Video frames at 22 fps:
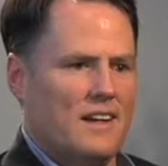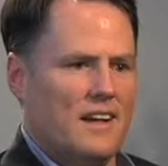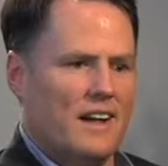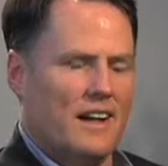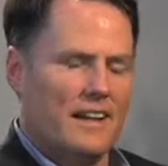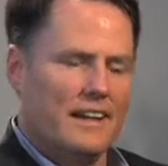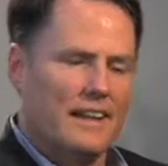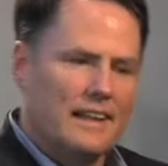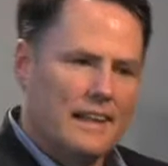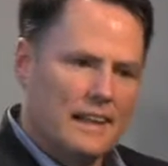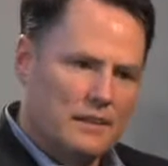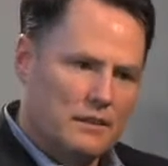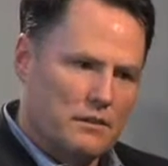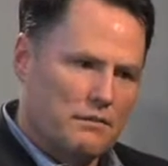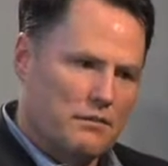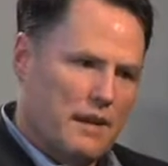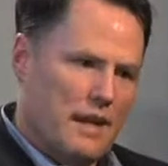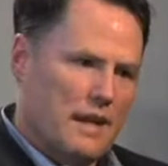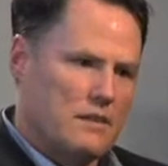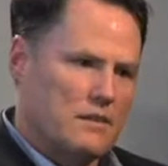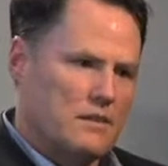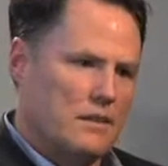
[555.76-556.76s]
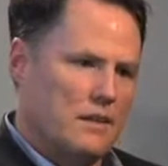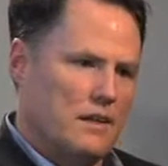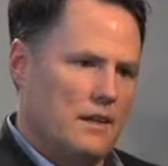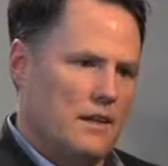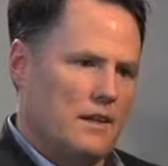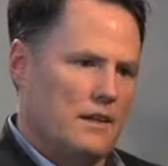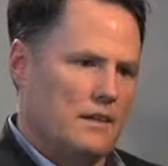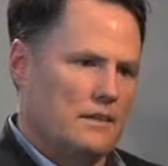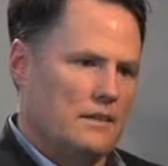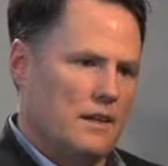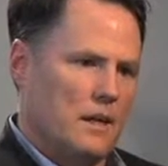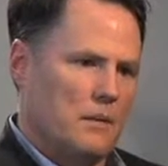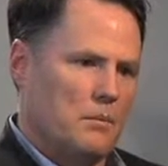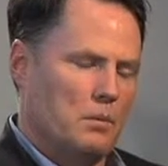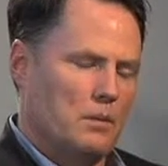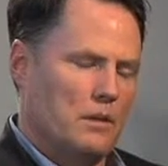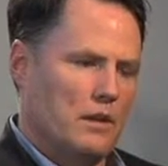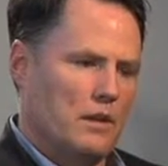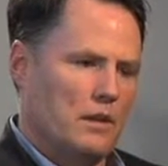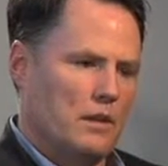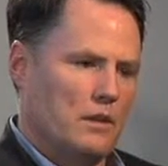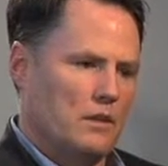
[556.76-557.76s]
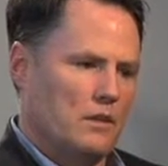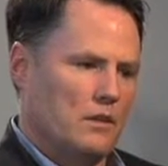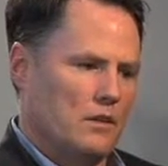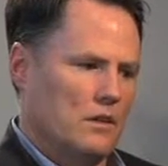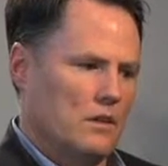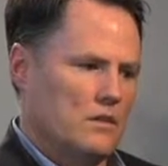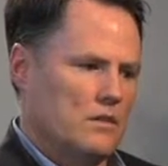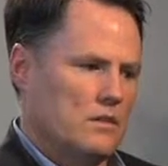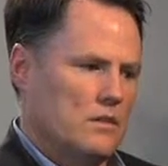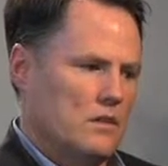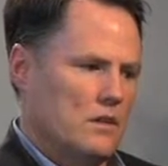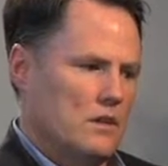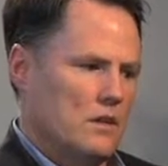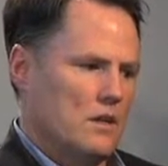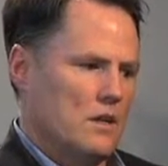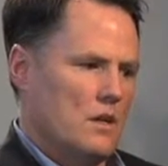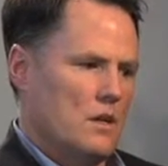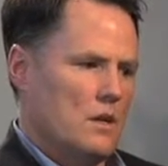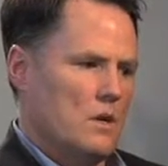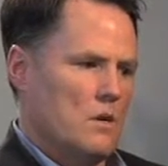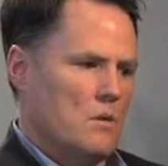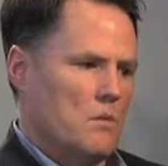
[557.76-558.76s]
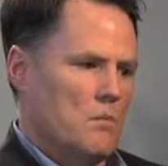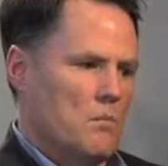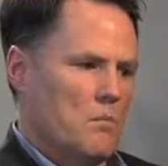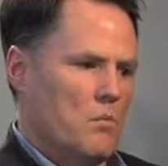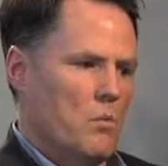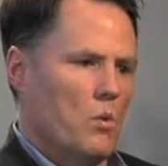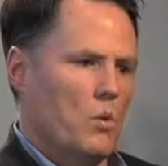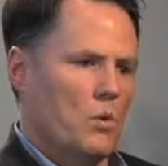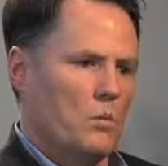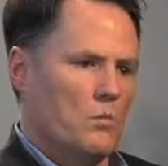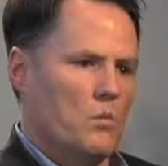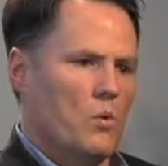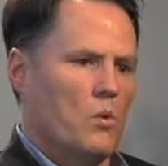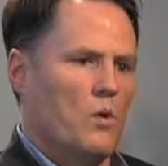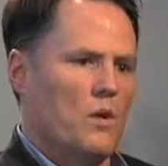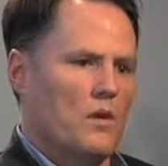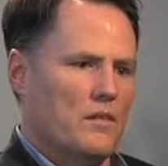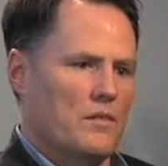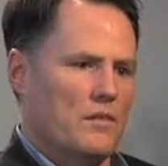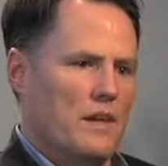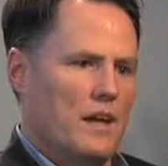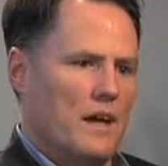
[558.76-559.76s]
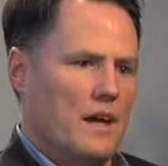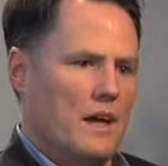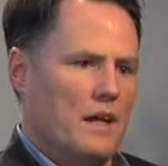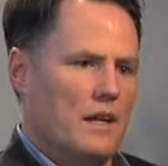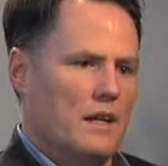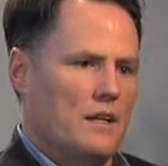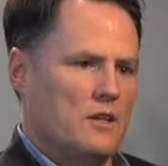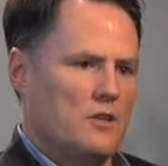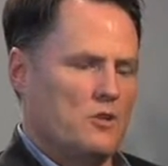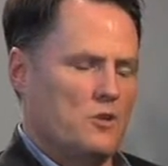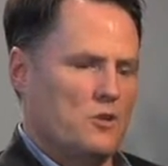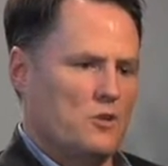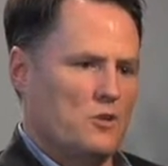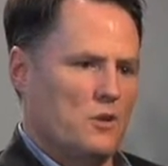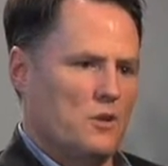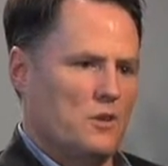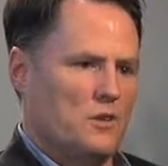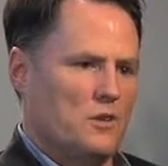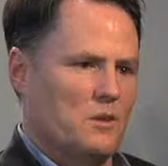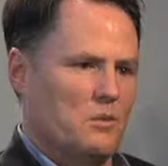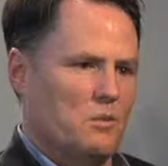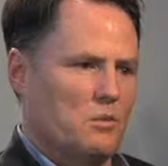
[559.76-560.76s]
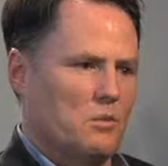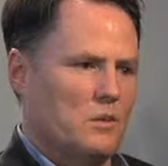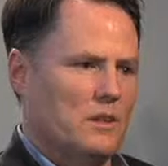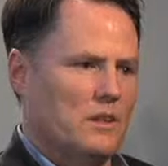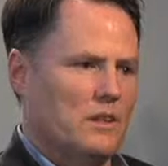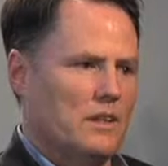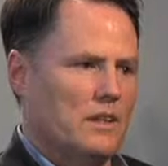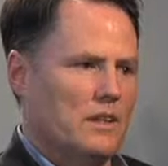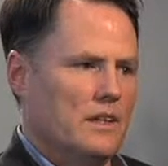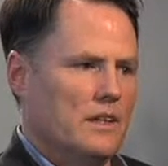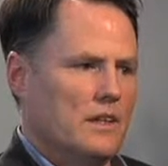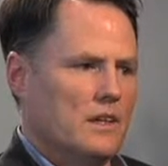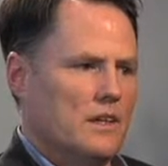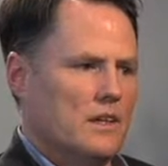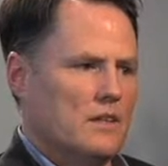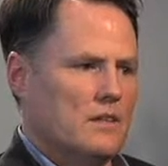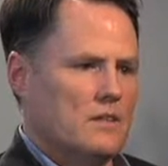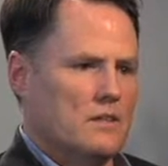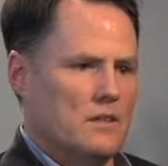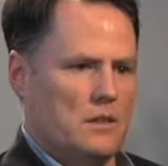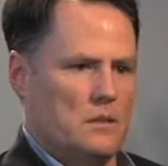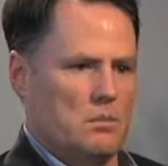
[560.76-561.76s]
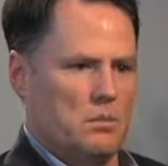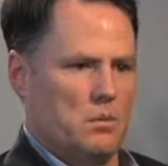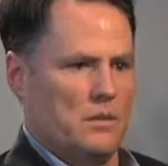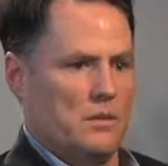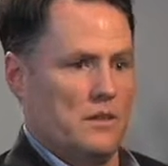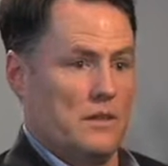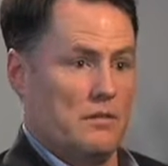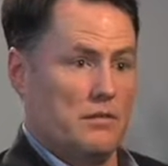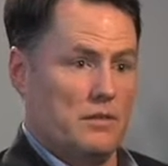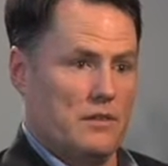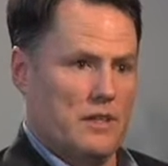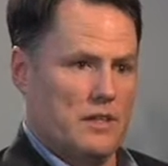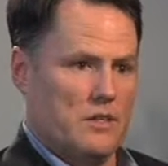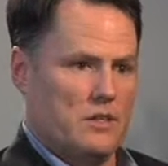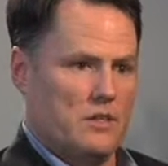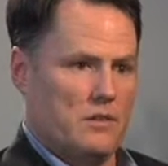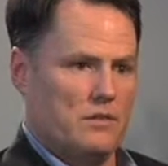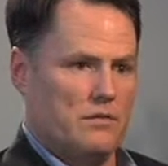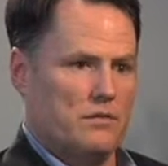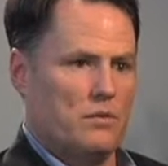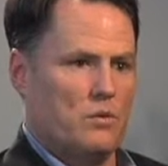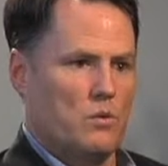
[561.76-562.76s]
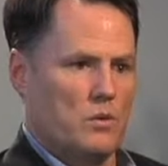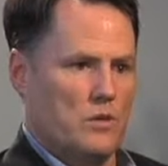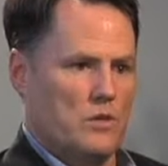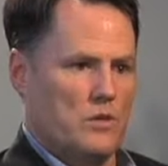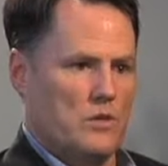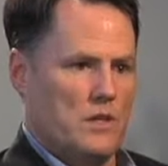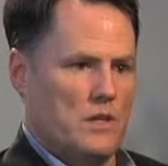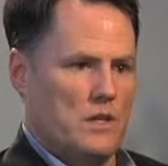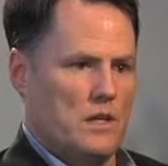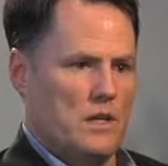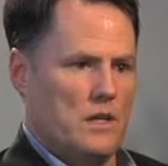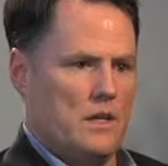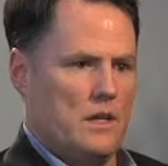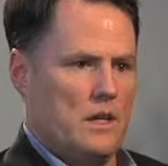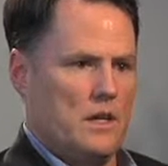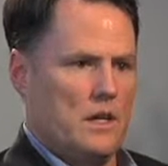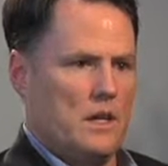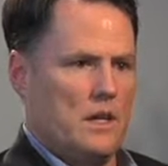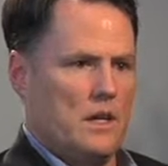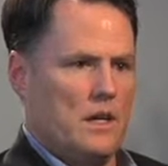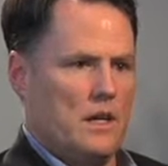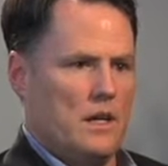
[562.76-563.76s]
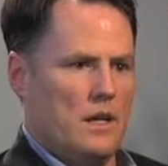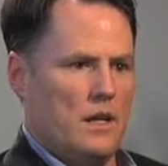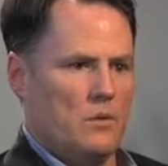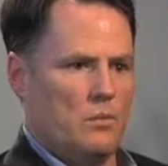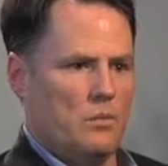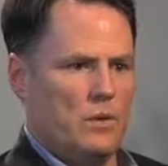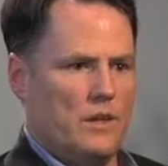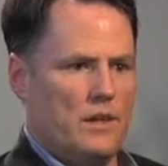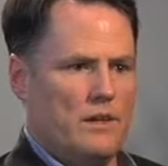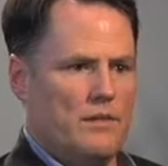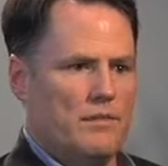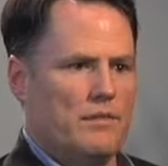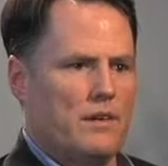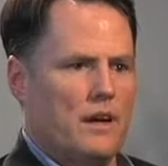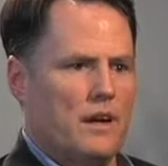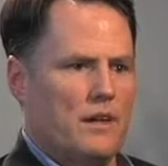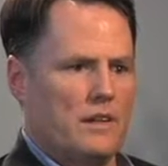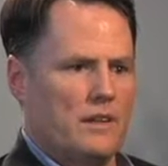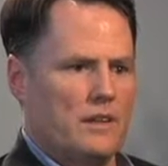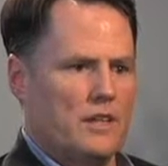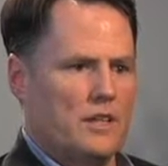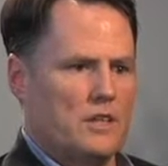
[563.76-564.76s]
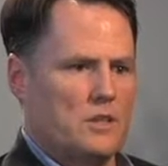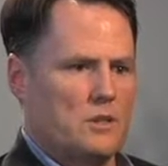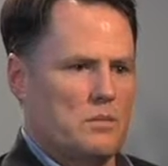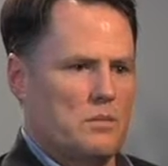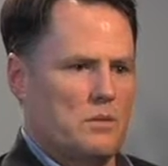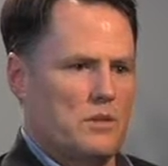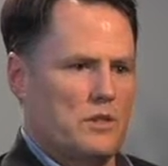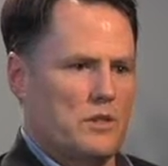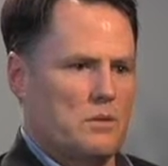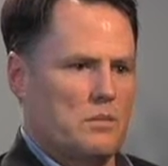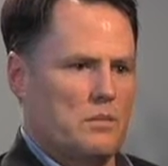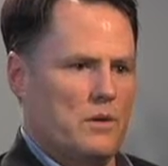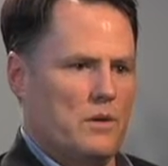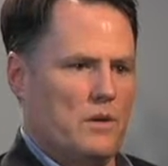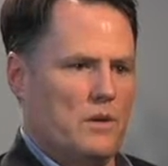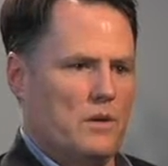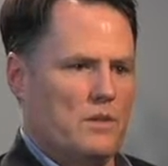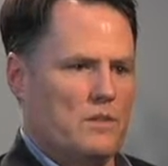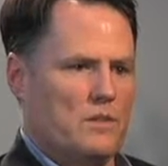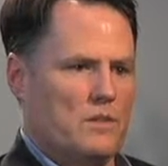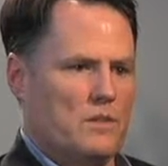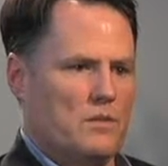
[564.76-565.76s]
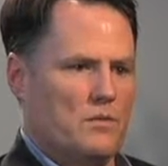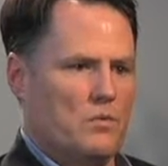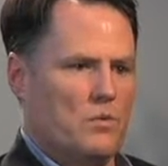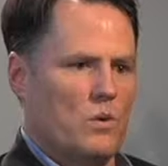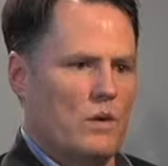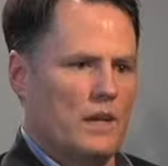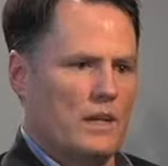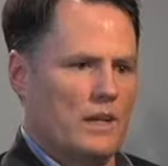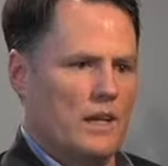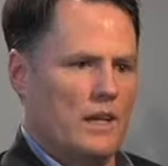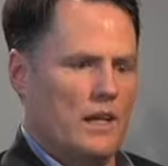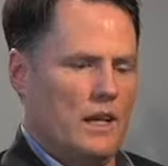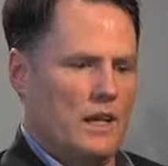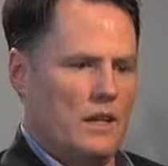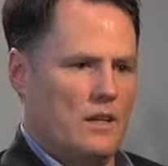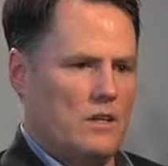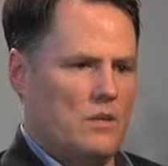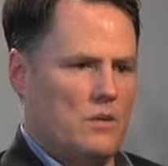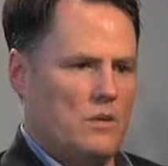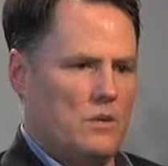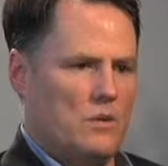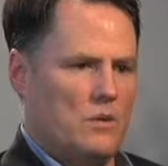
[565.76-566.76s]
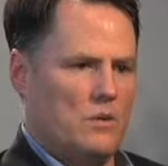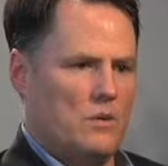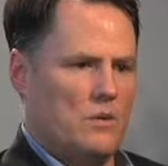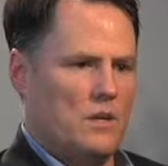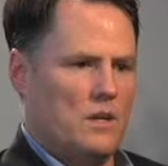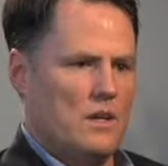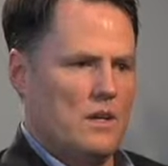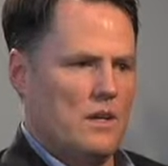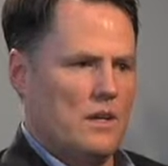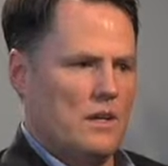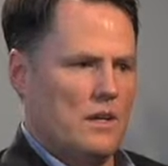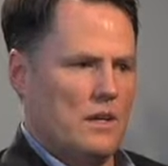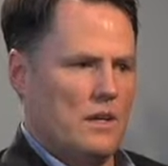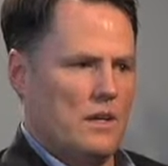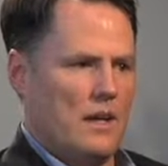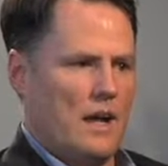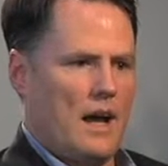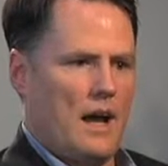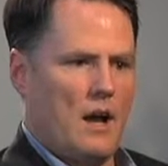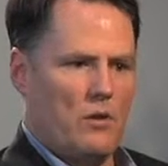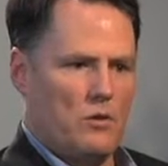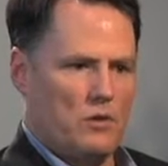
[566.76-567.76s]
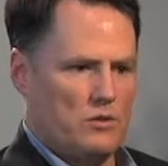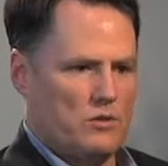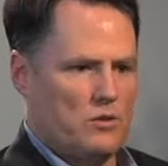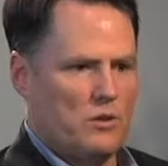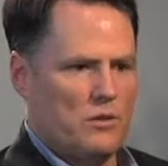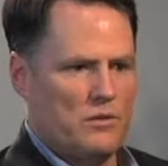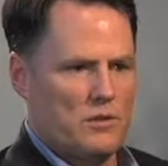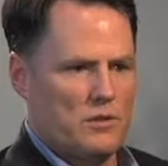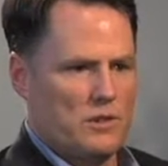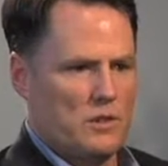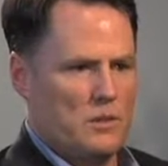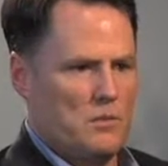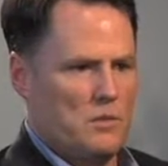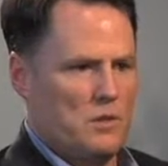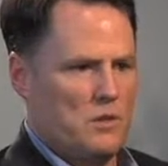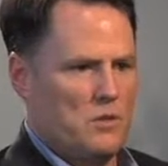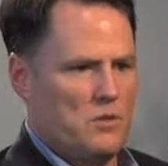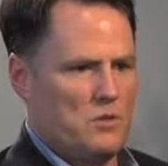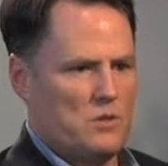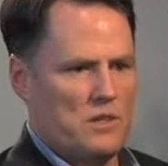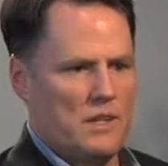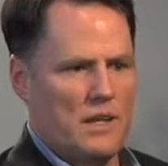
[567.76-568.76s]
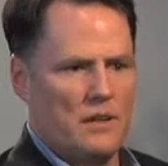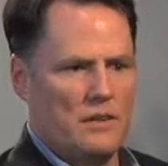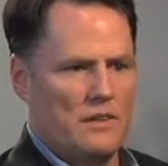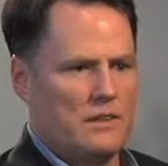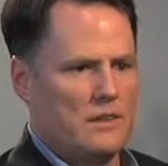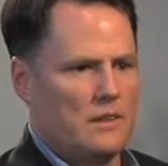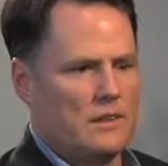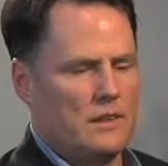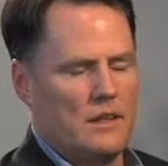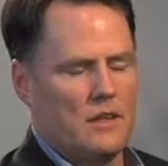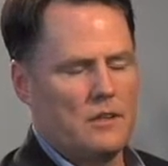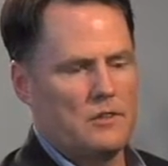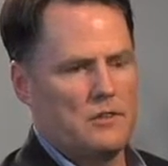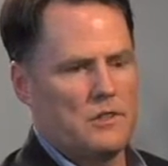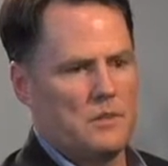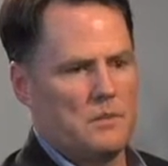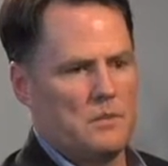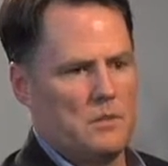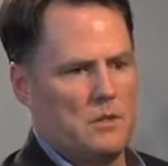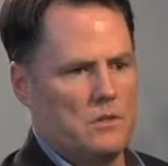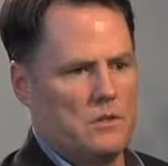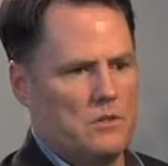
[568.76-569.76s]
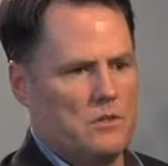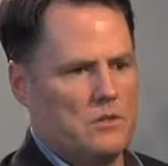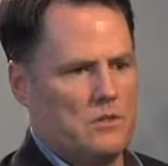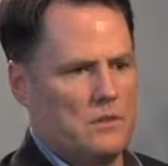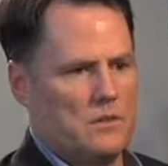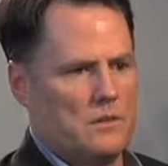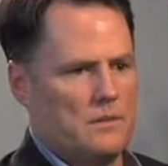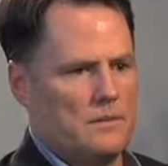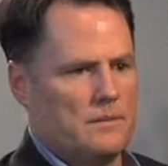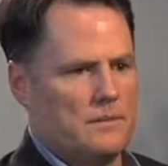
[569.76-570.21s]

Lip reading: And I think that's a fascinating example, and I think you're going to see more and more of that as you start to really see the proliferation of 4G and redefine the customer experience of what it can do and how the service can be used and how the technology can be used.